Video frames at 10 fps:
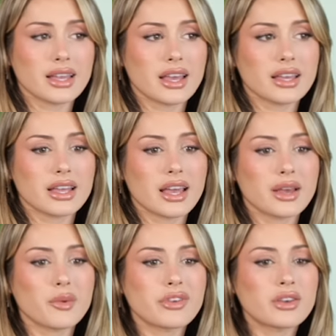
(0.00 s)
and it,
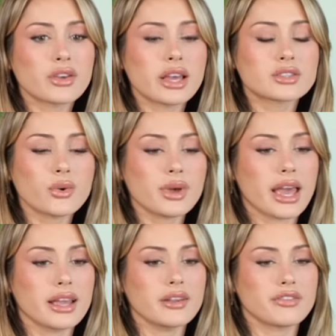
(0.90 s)
it, you it's
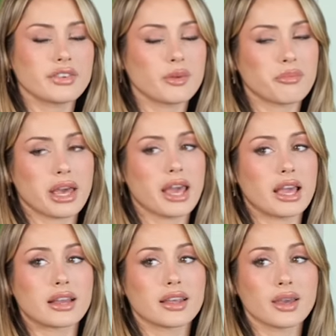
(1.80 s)
okay to feel pain.